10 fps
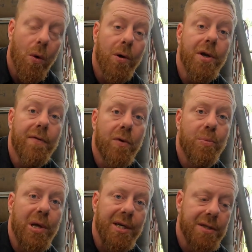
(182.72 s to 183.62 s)
or you've
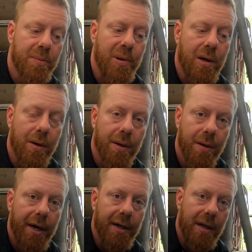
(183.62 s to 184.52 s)
replaced a part
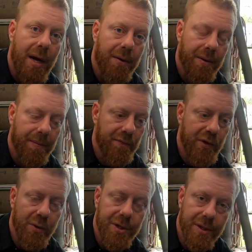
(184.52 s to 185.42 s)
and allowed
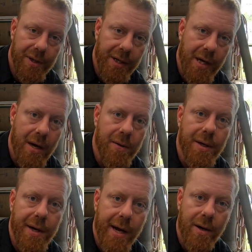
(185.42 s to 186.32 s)
fluid to leak out
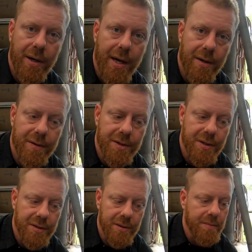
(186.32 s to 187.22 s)
and air to enter the
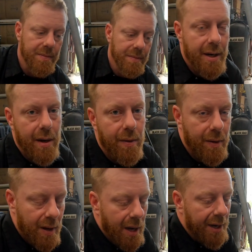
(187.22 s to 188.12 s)
system. Now,
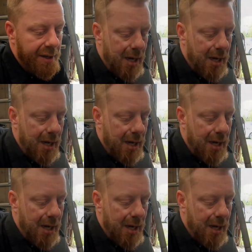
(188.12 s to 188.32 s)
on